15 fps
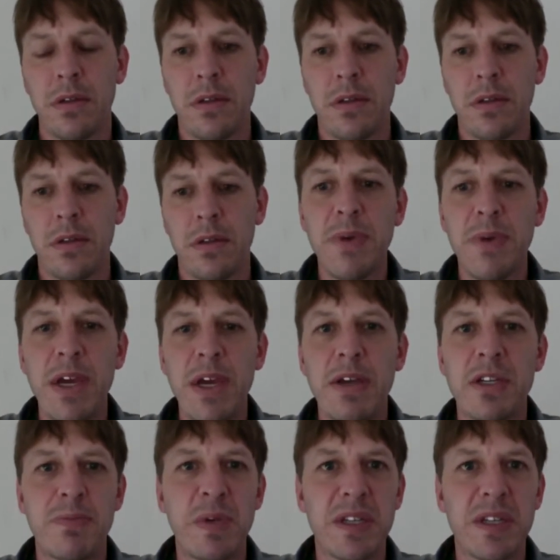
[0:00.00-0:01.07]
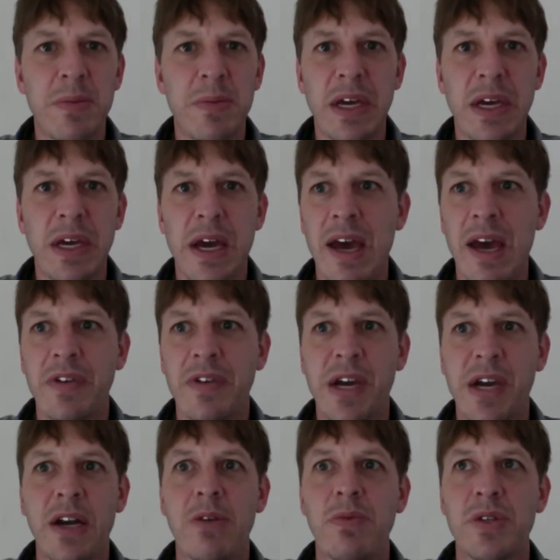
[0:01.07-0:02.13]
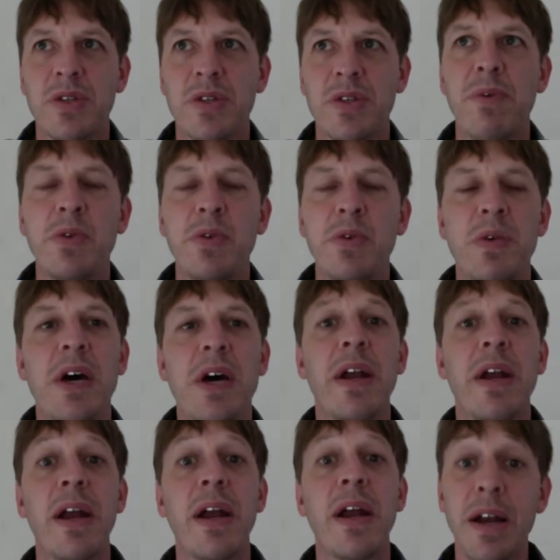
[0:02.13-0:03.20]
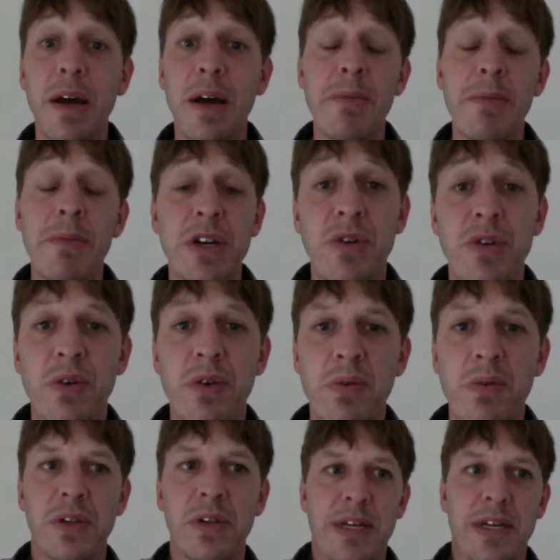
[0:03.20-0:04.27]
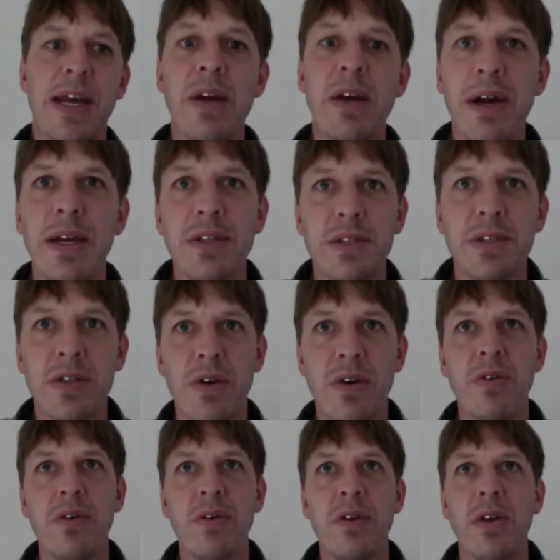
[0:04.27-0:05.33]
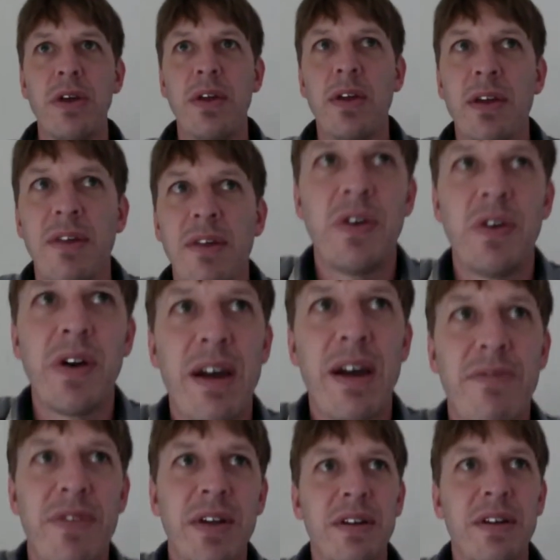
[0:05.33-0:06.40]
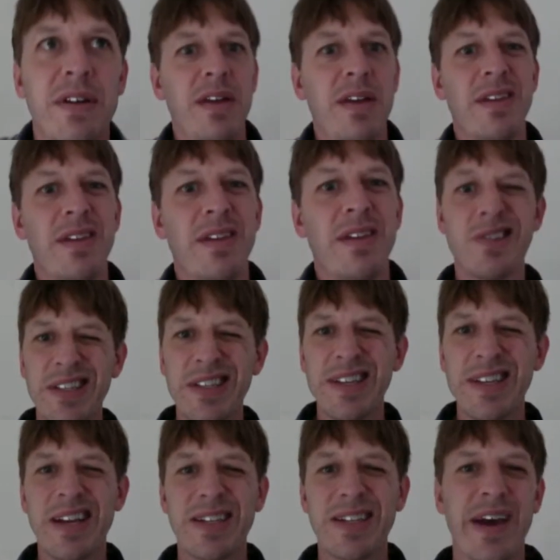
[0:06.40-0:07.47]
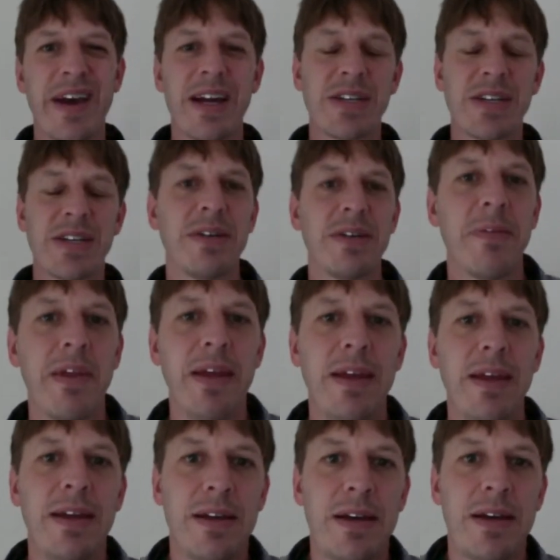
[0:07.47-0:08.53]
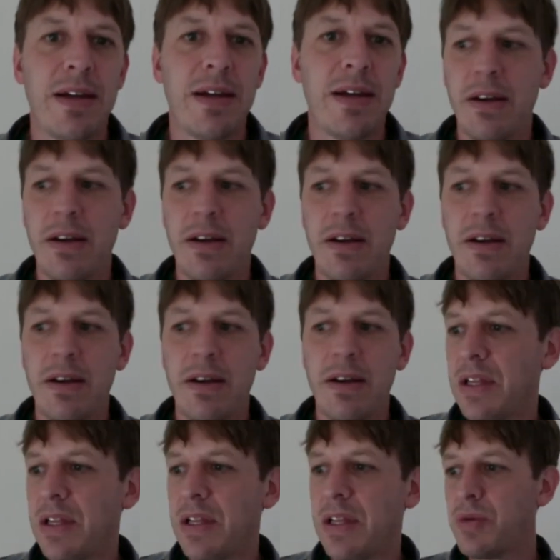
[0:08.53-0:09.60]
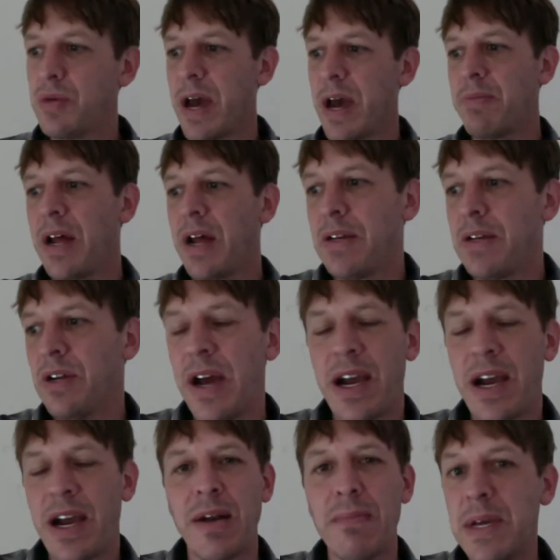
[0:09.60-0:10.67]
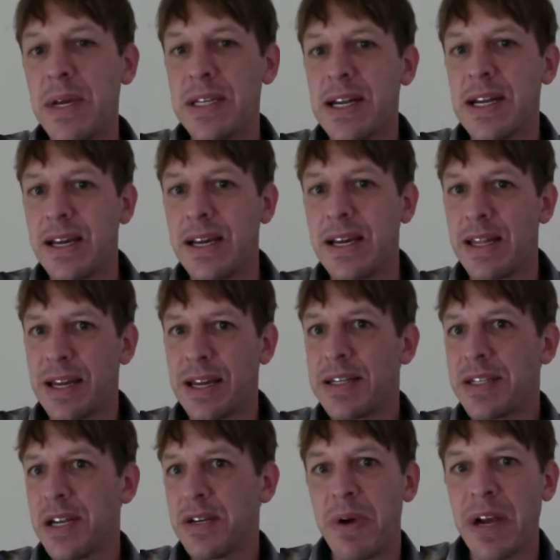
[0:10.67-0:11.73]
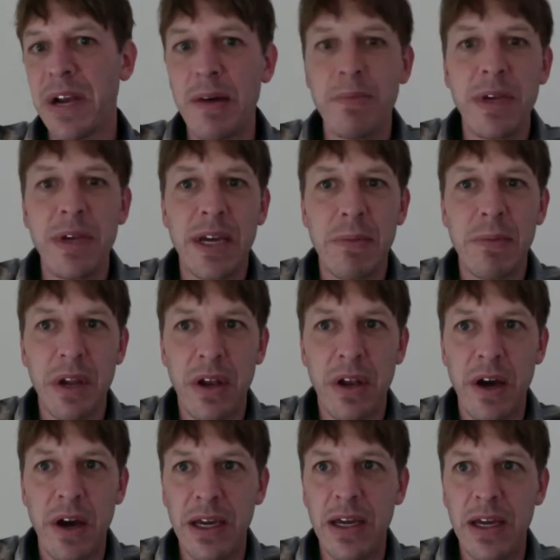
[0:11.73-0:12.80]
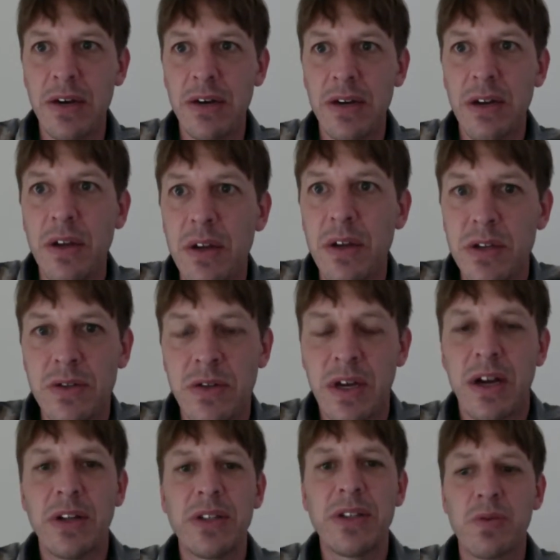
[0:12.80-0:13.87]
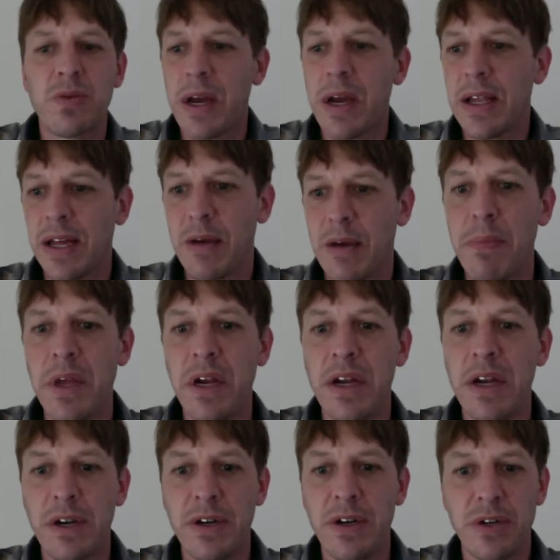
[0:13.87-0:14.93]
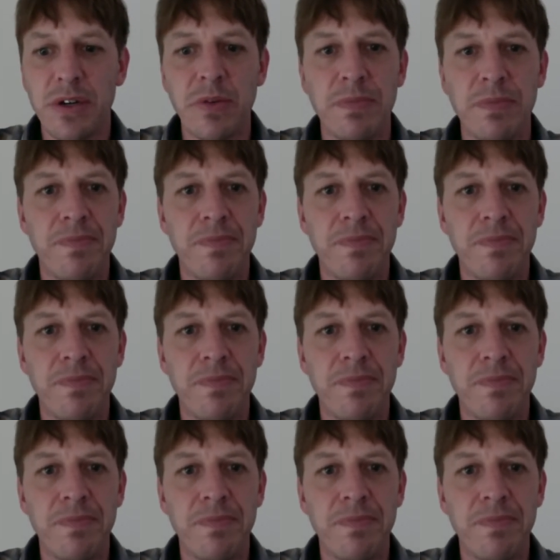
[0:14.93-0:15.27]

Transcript: This may just be something I have to kind of resolve between now and then. I'm going to show you what it looks like anyway. So if you don't have the straight satisfaction, it'll be a little too bad, but you're not going to miss any of the content by not being able to log in. So again, I'll just wait like a minute or two.